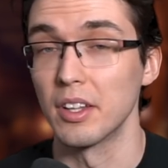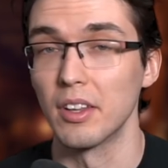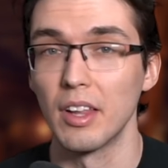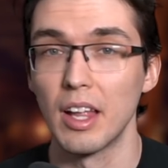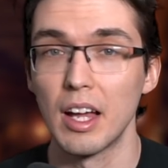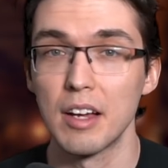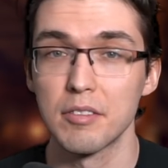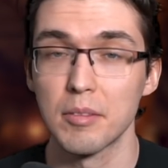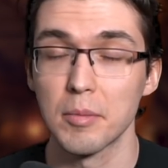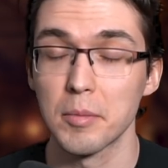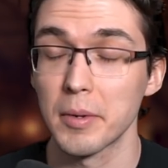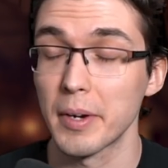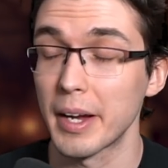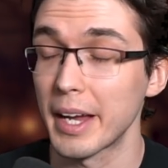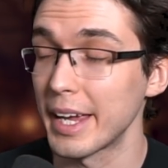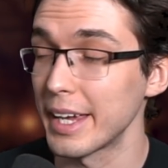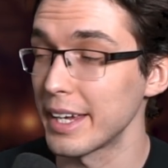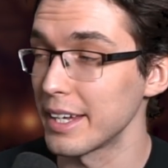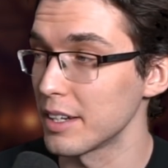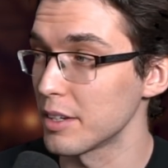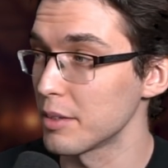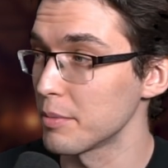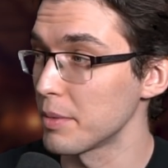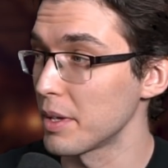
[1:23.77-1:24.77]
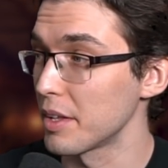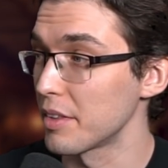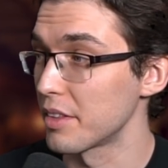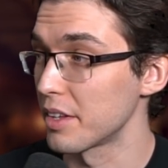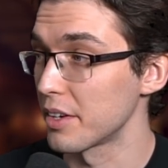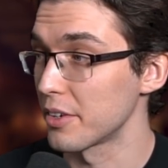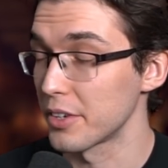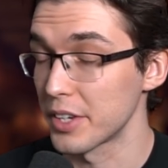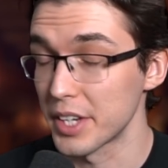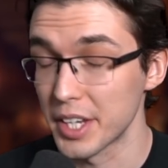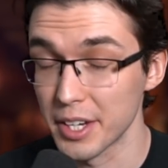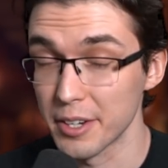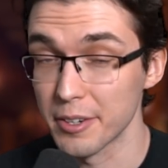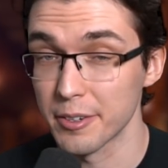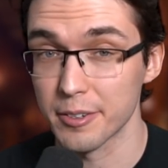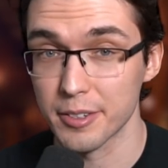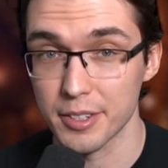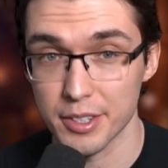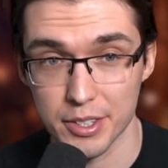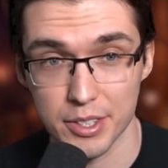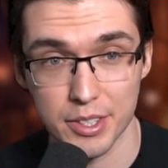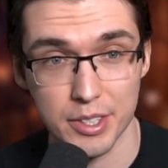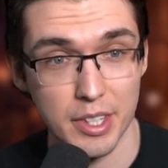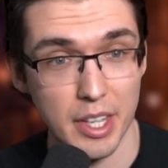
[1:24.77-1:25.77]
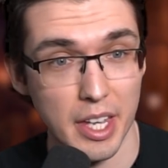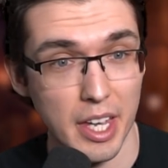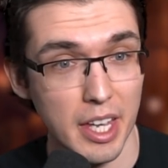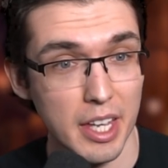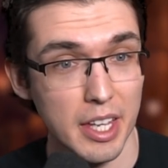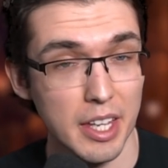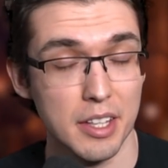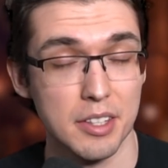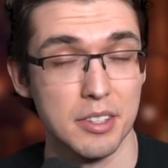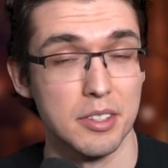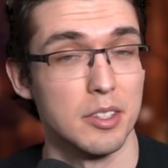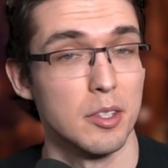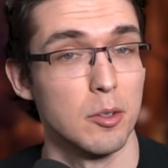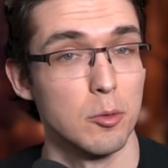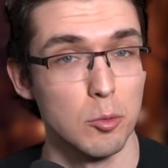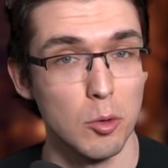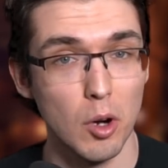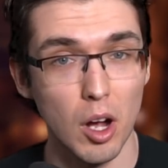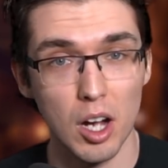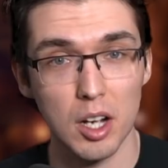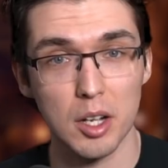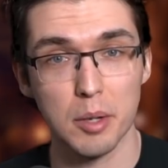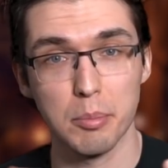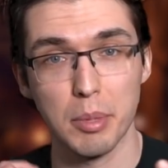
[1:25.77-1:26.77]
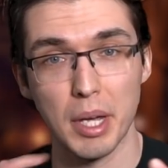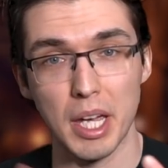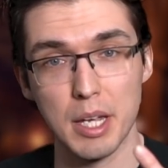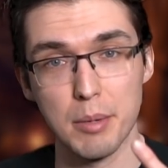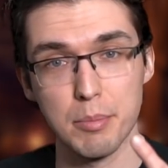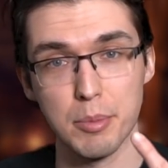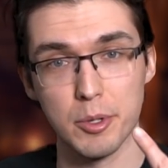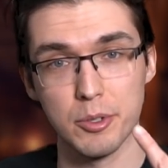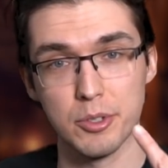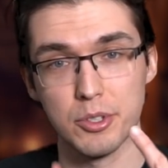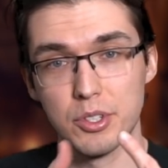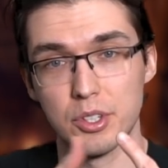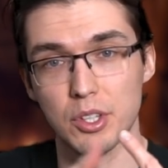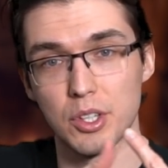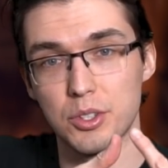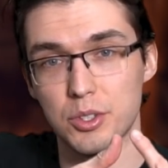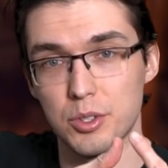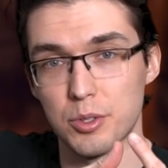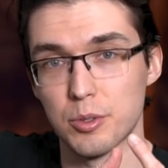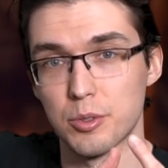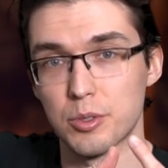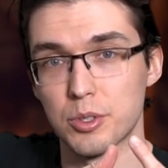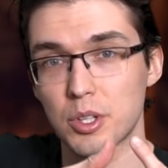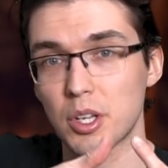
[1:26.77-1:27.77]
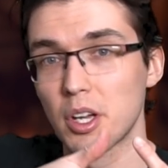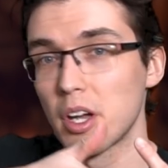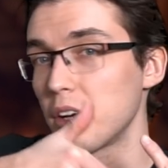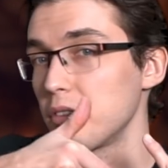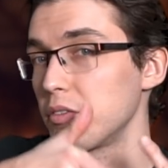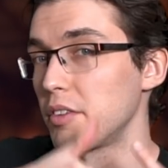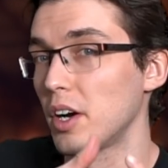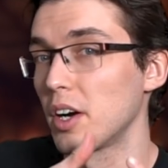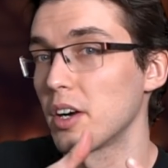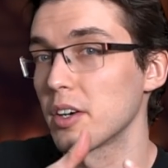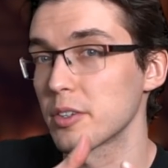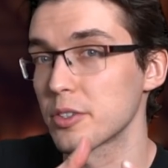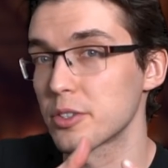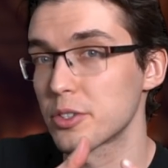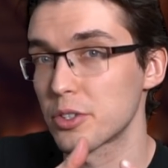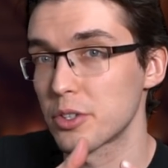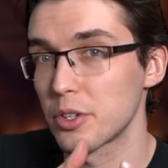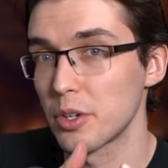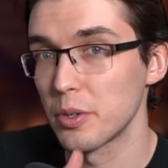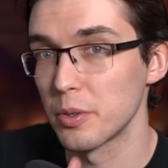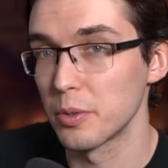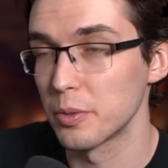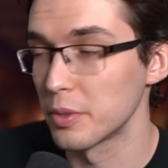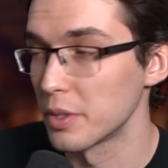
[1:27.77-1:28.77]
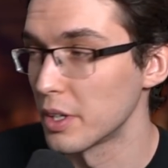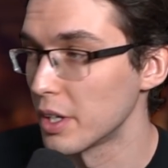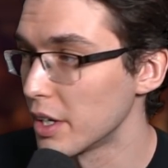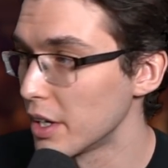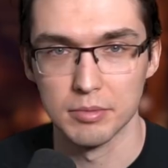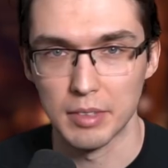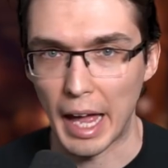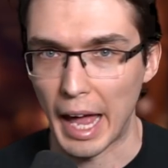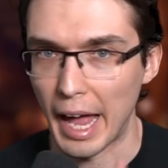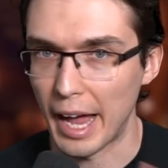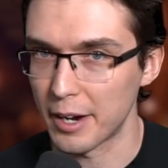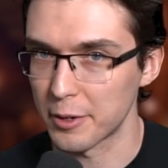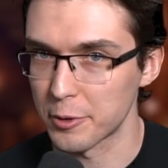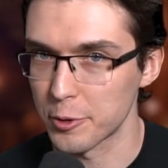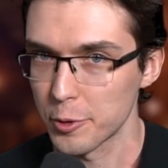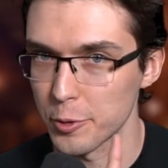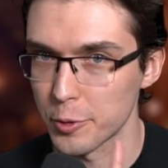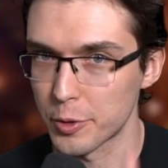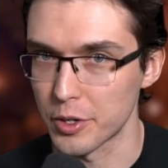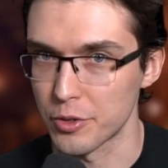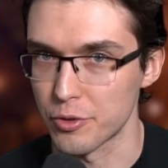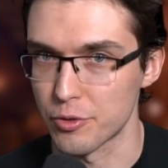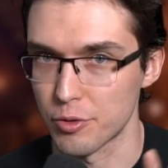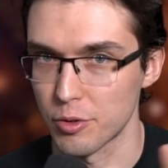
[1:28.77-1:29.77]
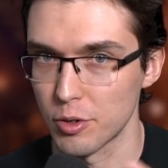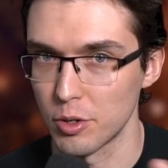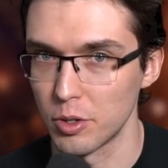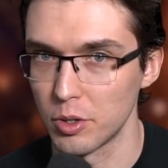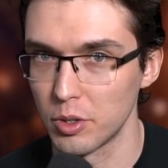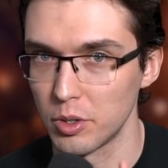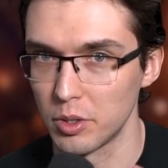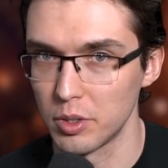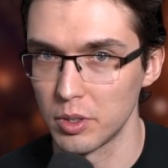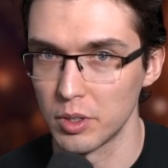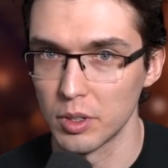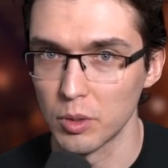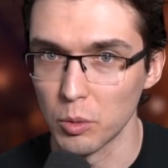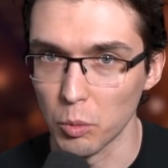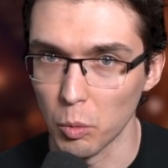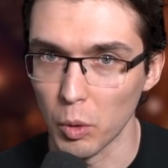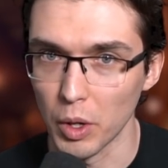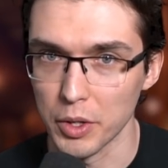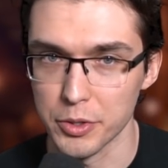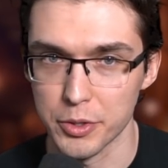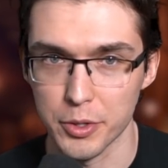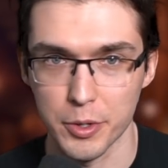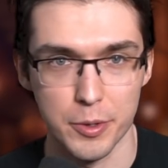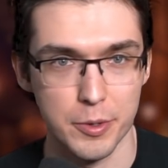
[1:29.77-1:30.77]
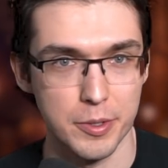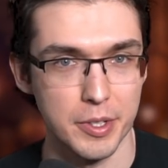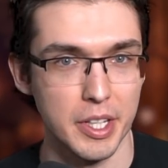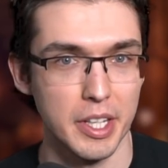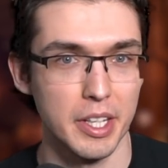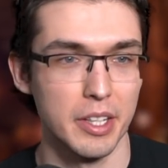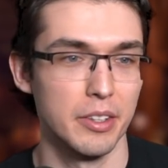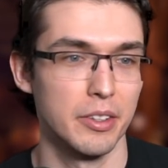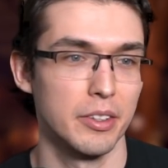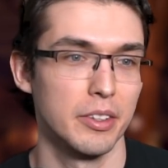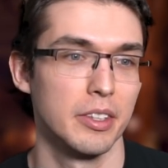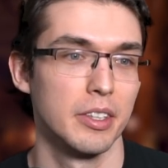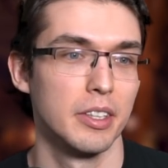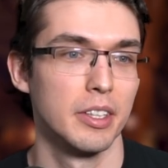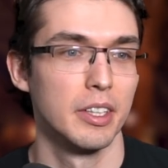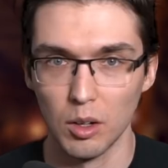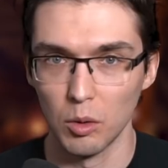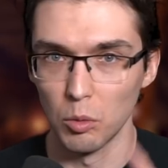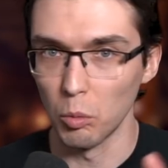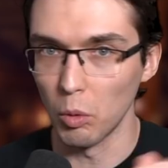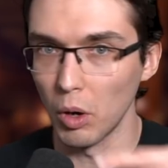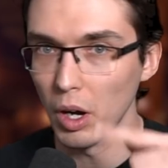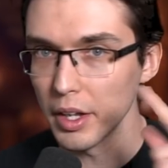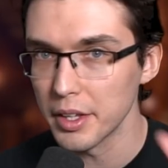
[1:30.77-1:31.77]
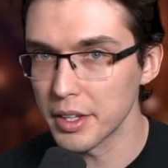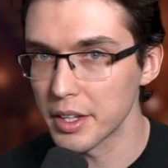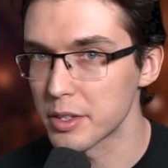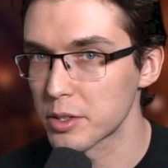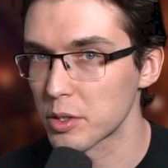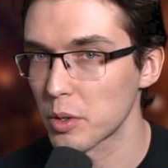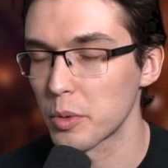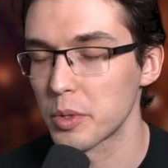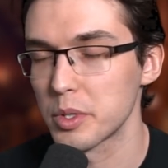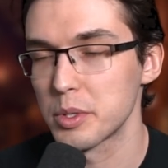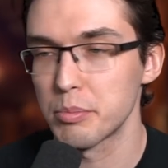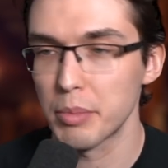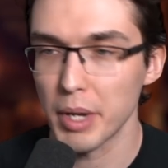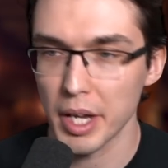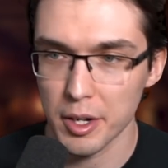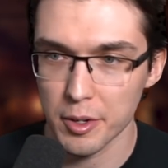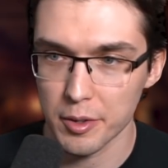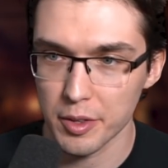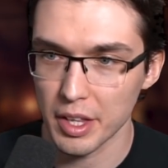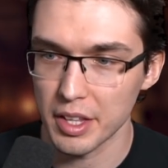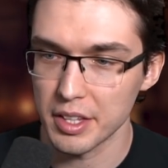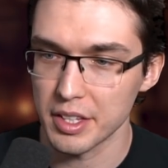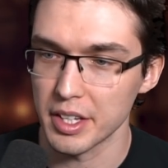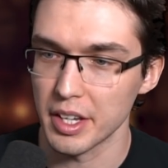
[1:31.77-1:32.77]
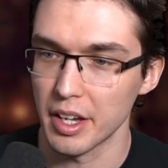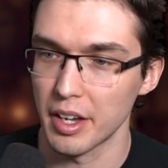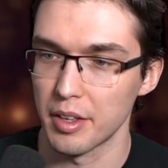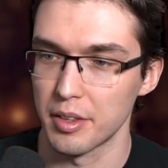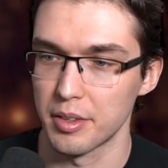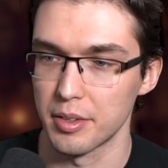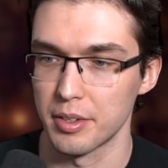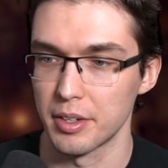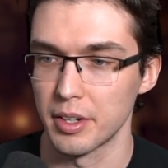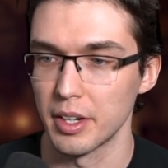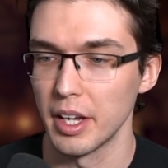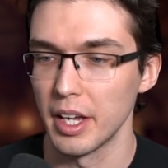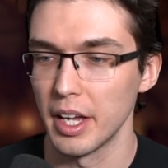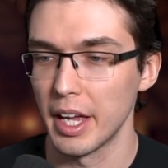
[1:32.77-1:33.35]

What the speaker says: love them or hate them, they're here to stay. It's the rock, paper, scissors of Hearthstone. Aggro control, 1 turn kill. One is always better than the other.